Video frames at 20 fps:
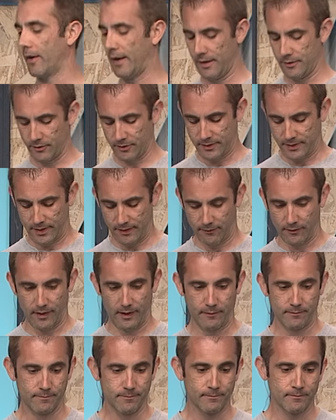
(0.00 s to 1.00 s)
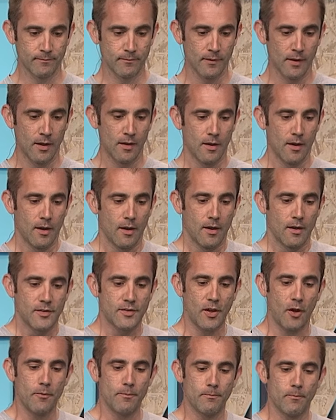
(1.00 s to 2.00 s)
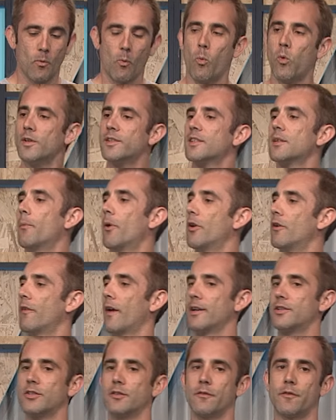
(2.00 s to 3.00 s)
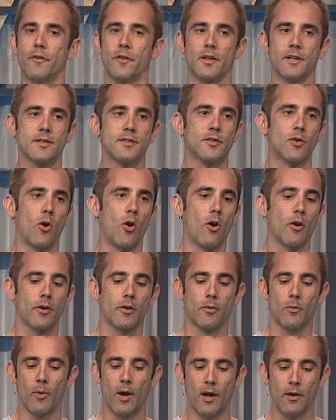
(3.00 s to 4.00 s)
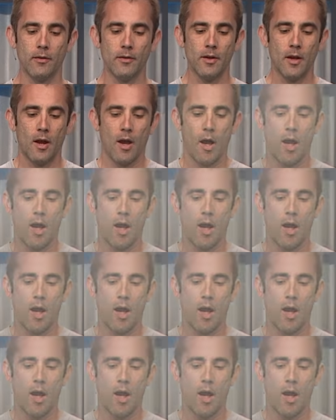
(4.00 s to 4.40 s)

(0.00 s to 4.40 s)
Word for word: on Android TV. So what's the motivation for this talk? Well,